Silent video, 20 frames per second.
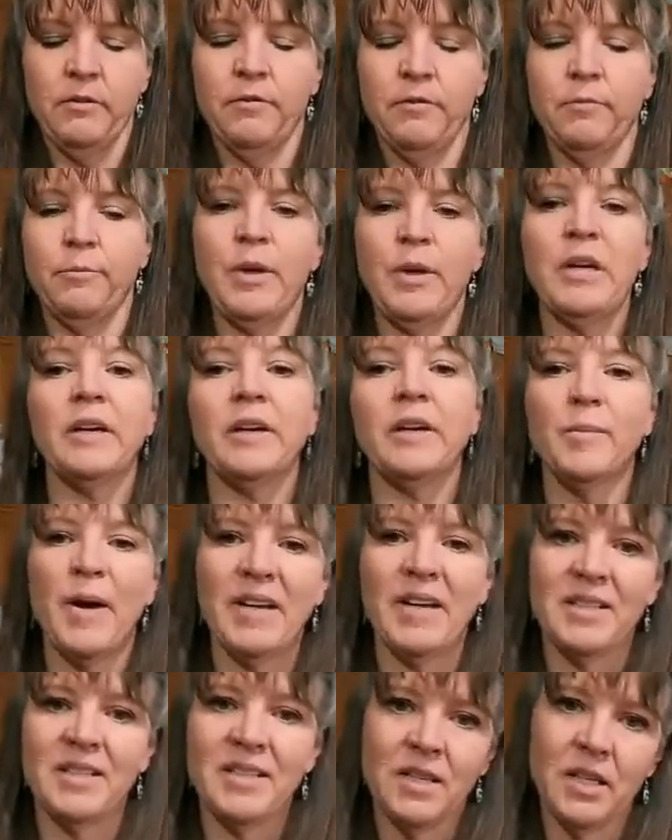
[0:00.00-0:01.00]
if being a
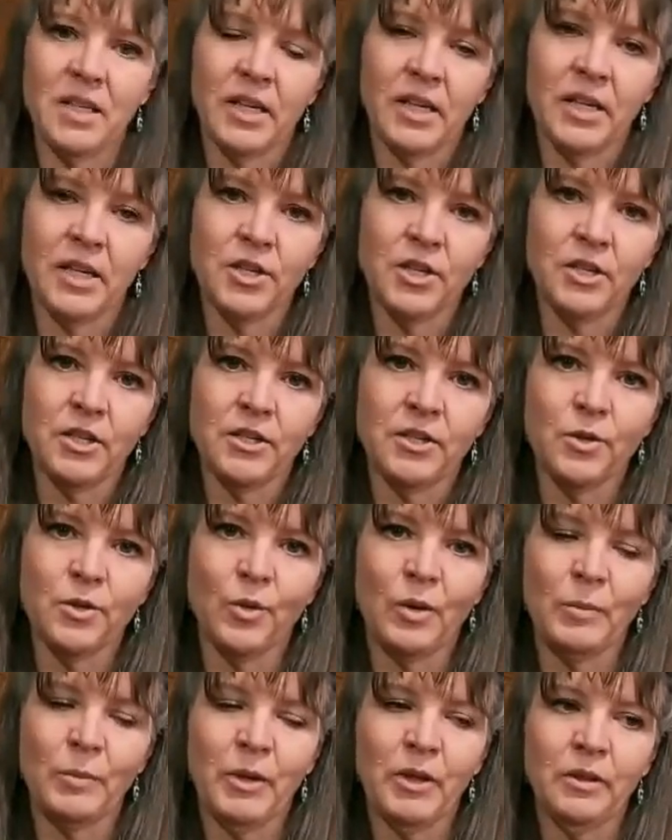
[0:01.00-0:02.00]
mess in the kitchen is
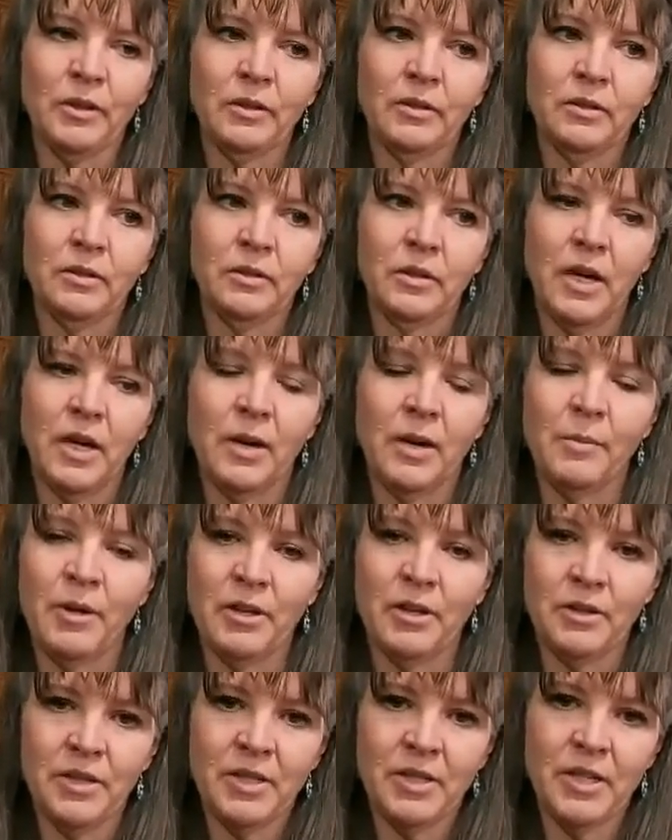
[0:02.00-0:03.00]
normal, I'm
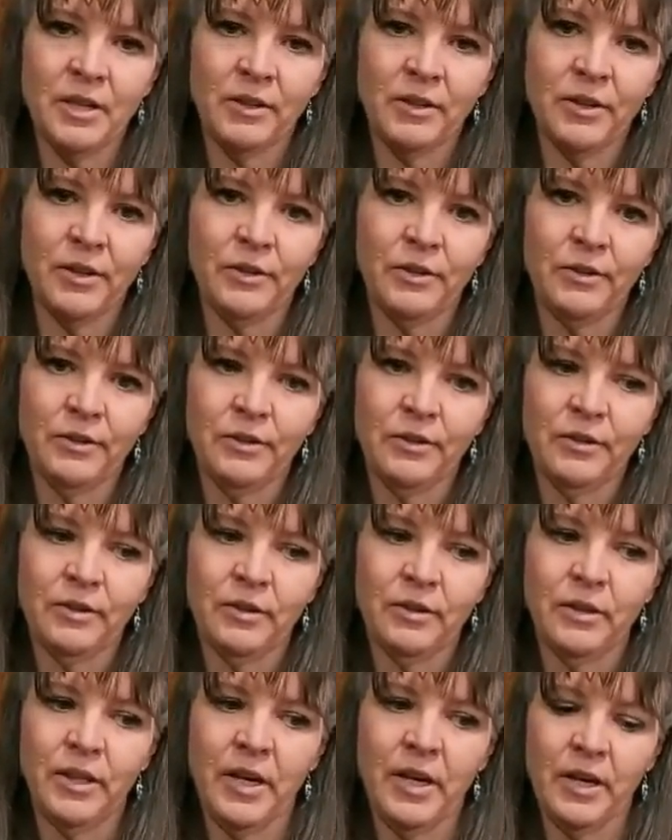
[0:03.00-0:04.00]
here to tell you,
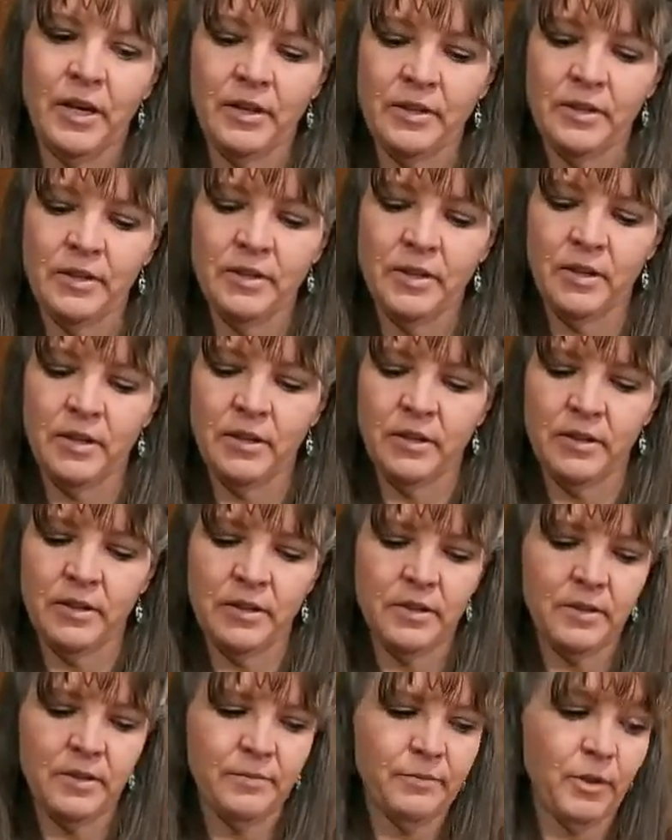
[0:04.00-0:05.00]
yes, it
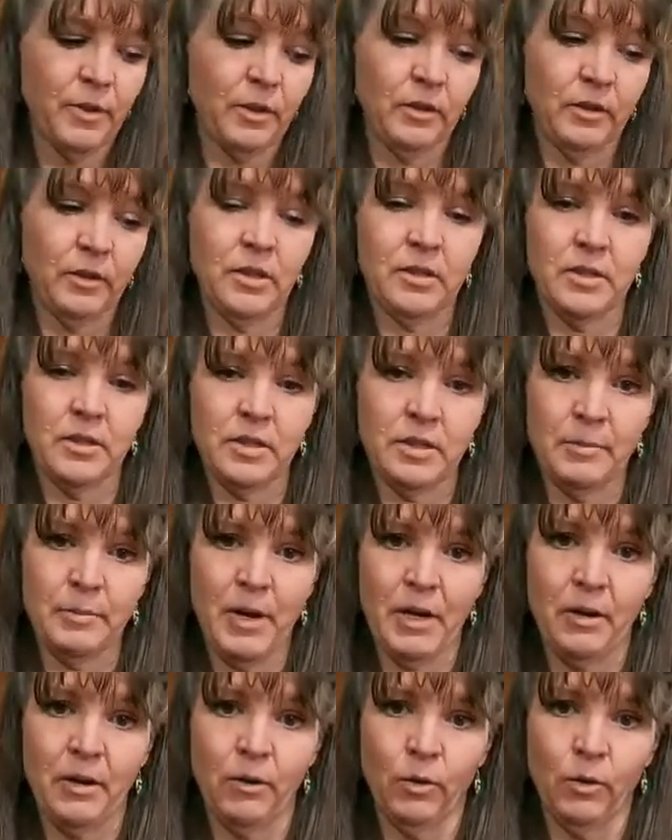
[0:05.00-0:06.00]
is. Or at least it's
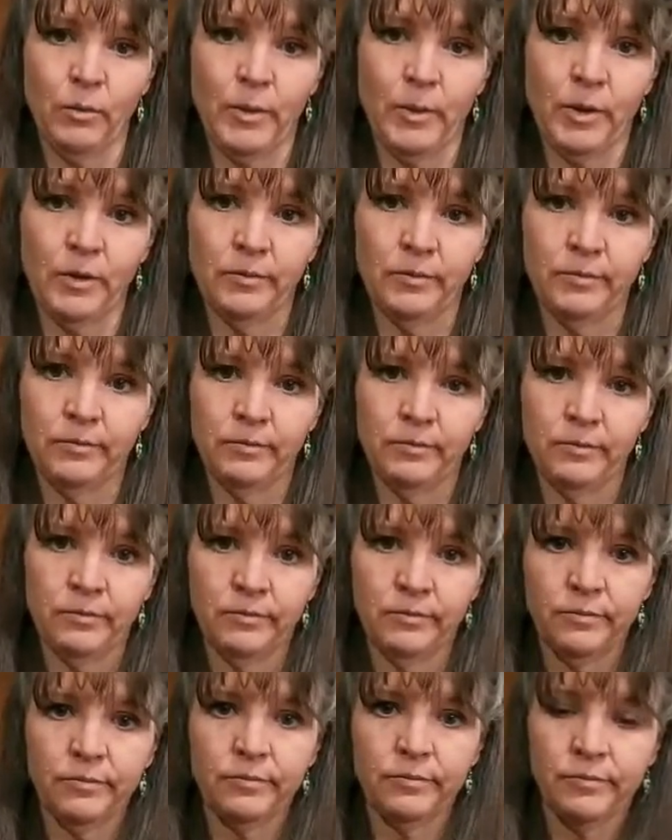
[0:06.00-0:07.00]
my normal.
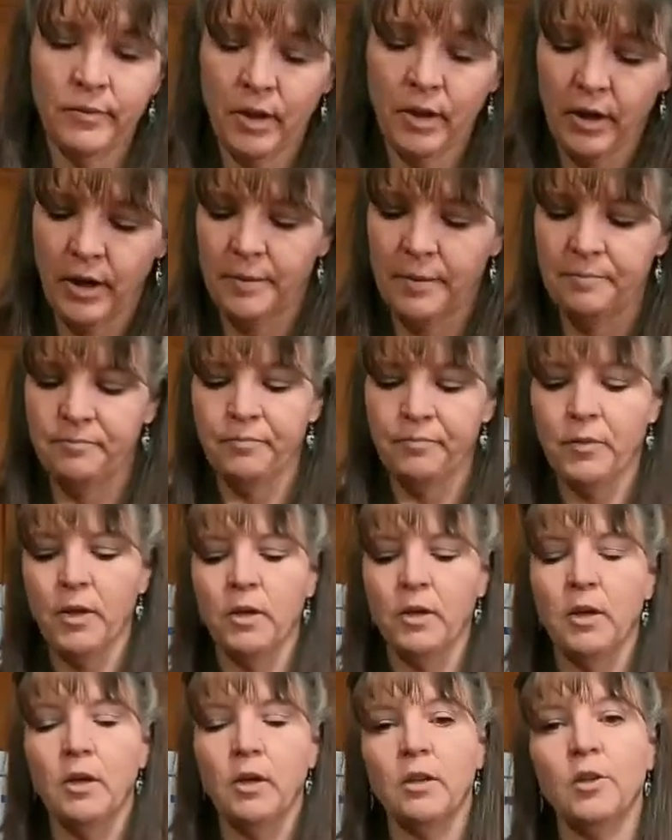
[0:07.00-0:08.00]
All right.
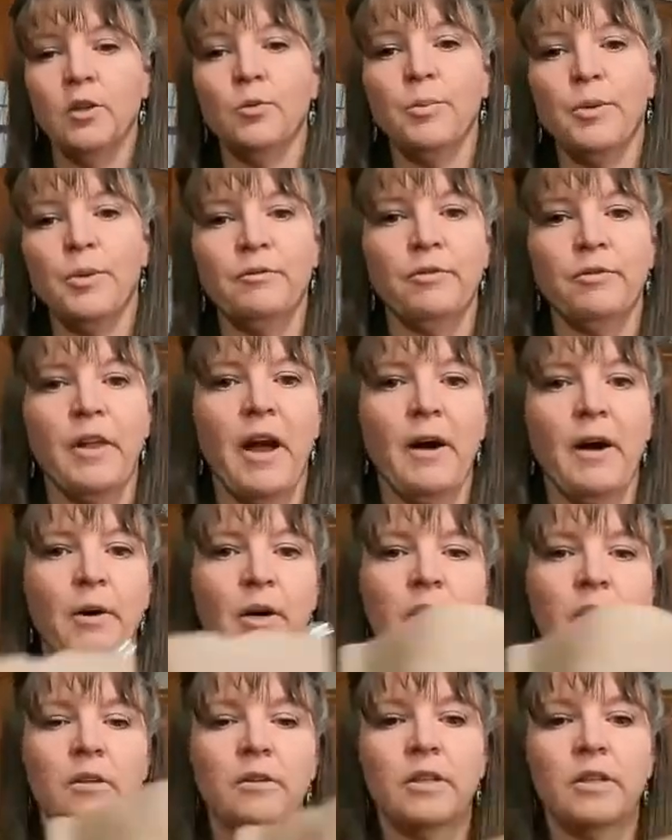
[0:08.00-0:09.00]
Lupin
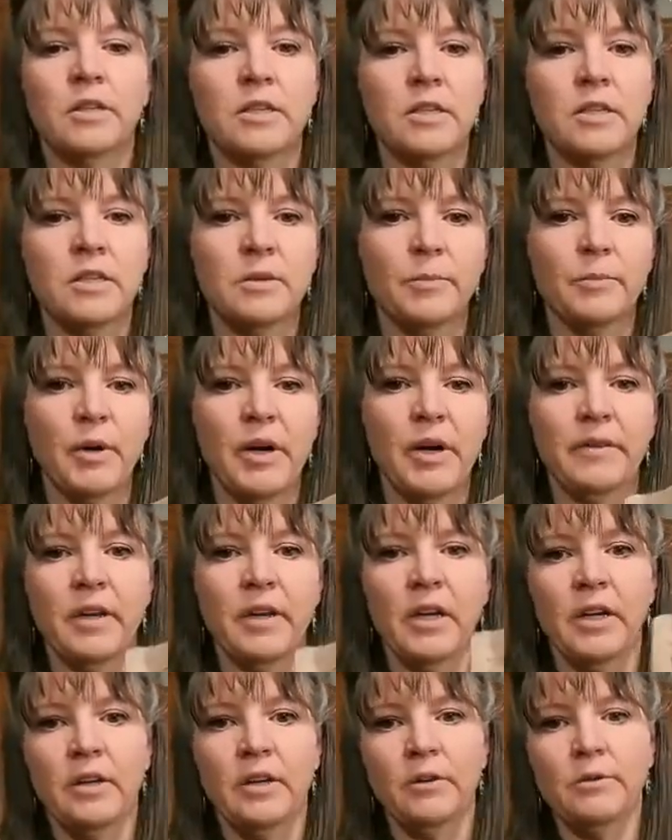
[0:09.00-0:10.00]
flour. This is the
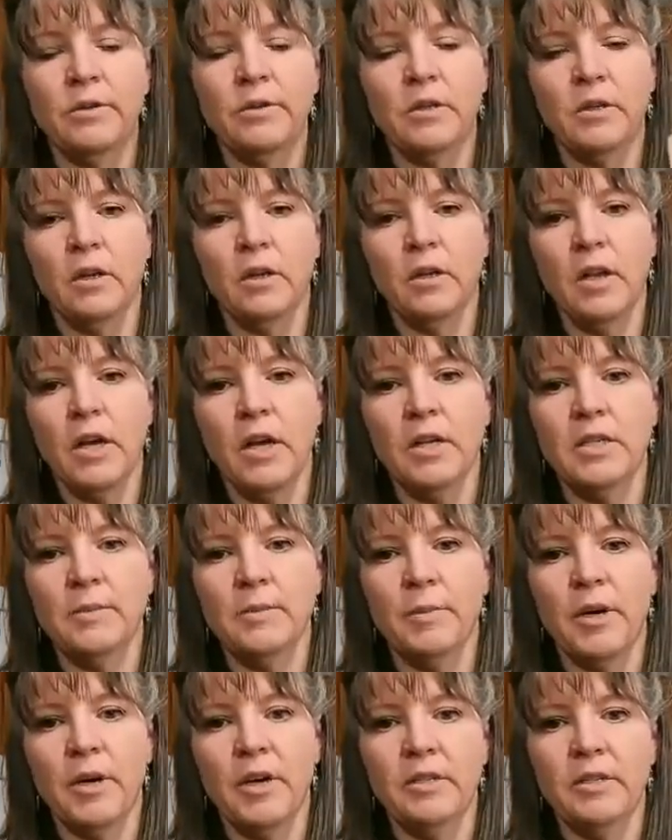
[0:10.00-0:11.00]
brand that I use. There are
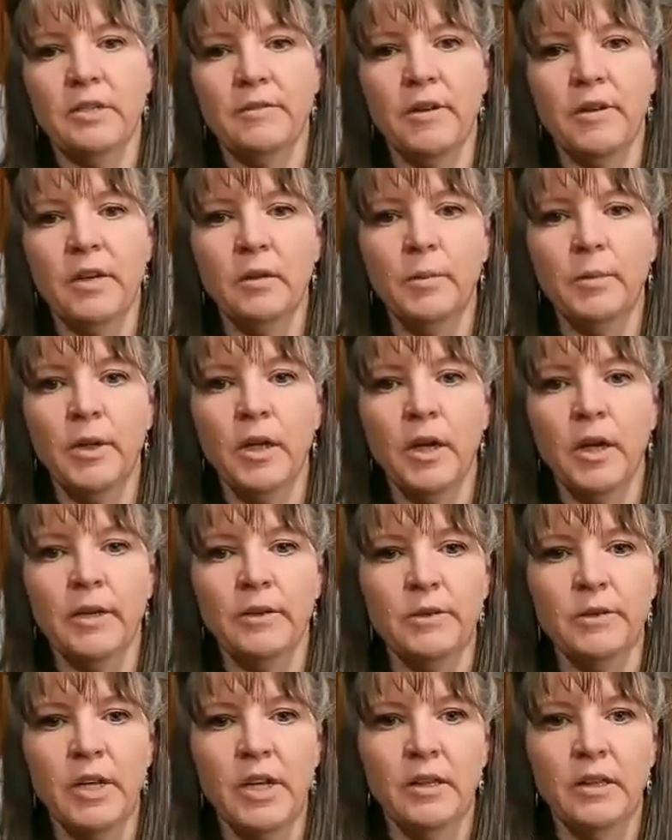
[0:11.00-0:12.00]
lots of brands available. I
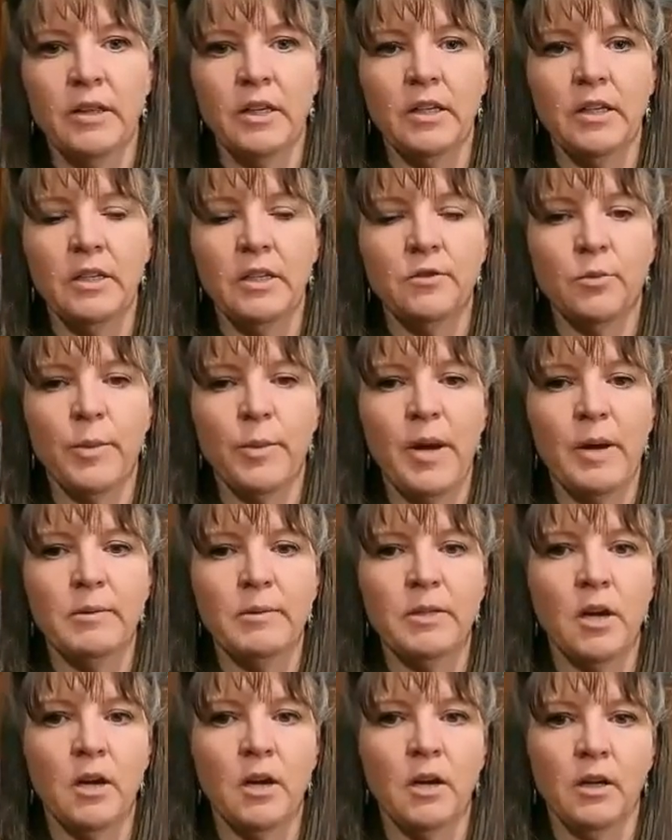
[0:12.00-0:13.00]
use Anthony's from
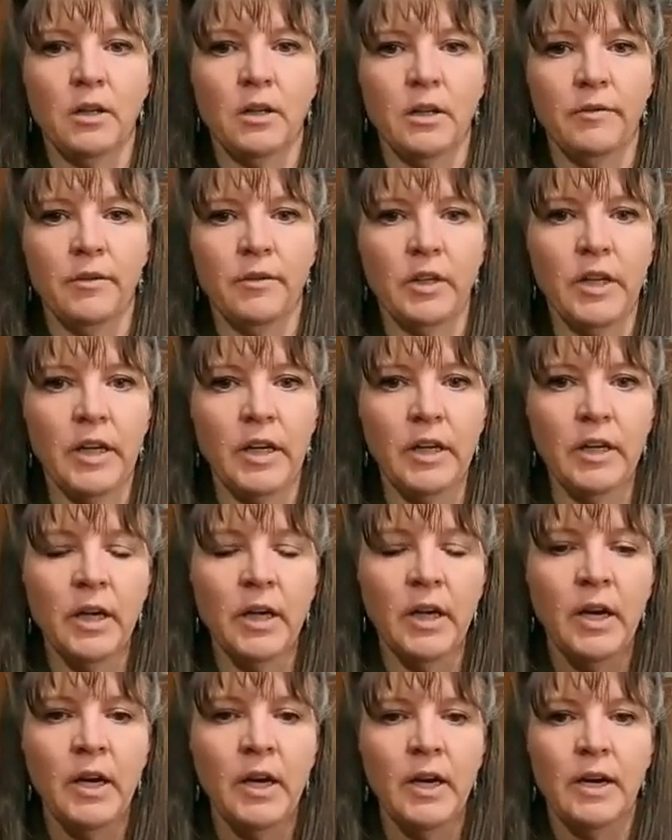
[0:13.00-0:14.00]
Amazon. I'll leave a
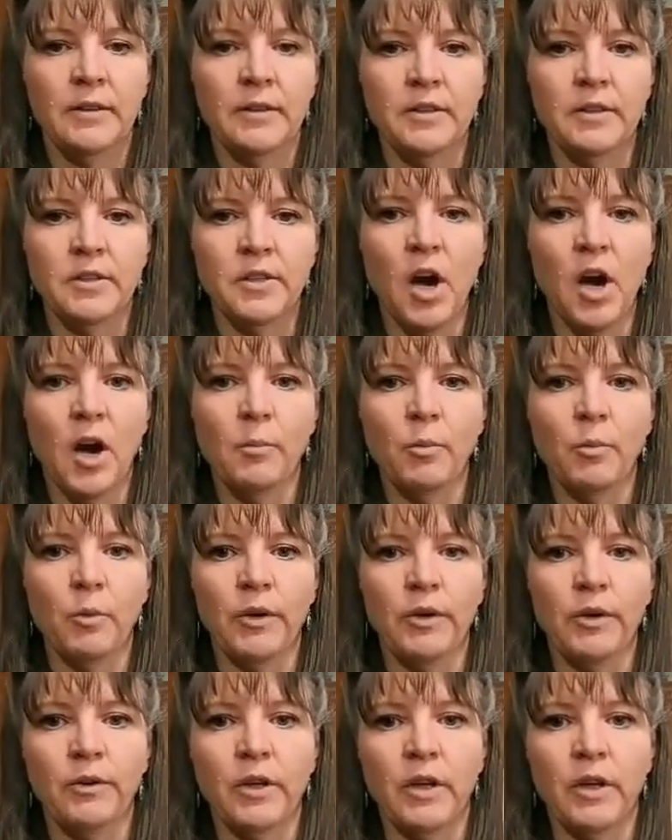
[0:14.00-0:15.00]
link at the top
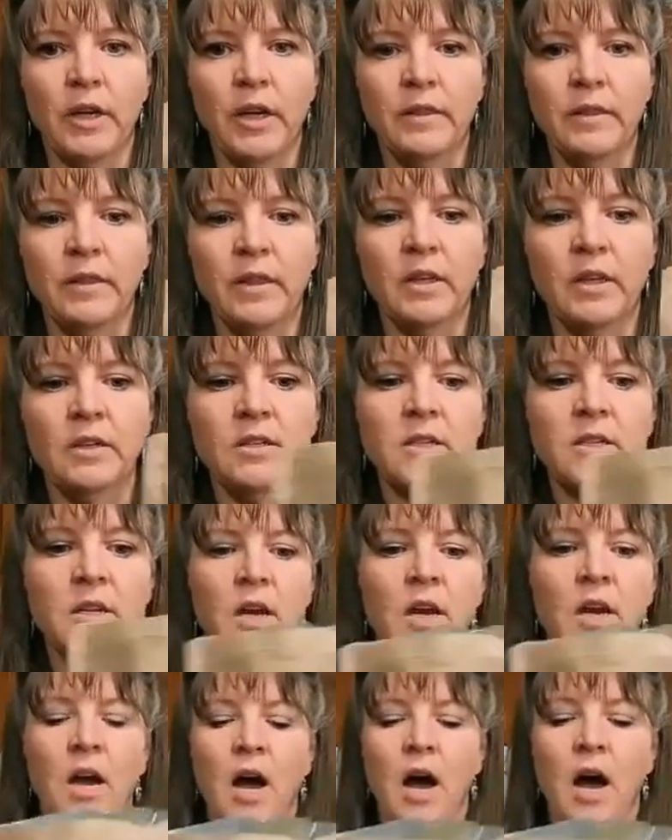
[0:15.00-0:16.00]
where you can get this.
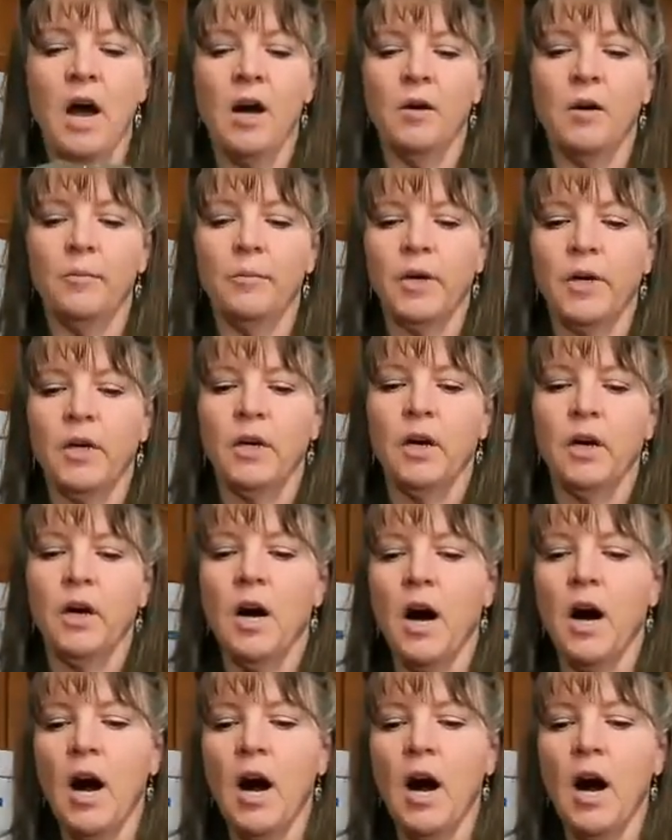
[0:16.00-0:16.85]
Um,